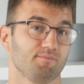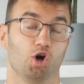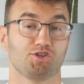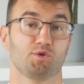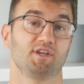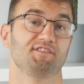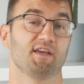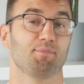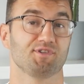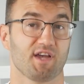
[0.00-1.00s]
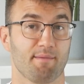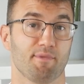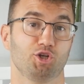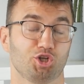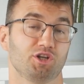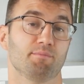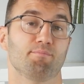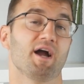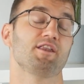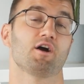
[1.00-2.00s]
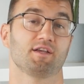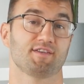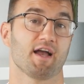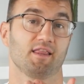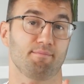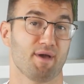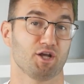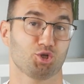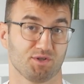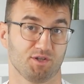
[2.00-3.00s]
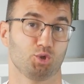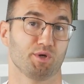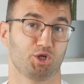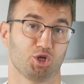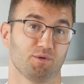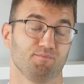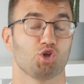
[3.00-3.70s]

Also, the examples I mentioned might not exactly match your situation.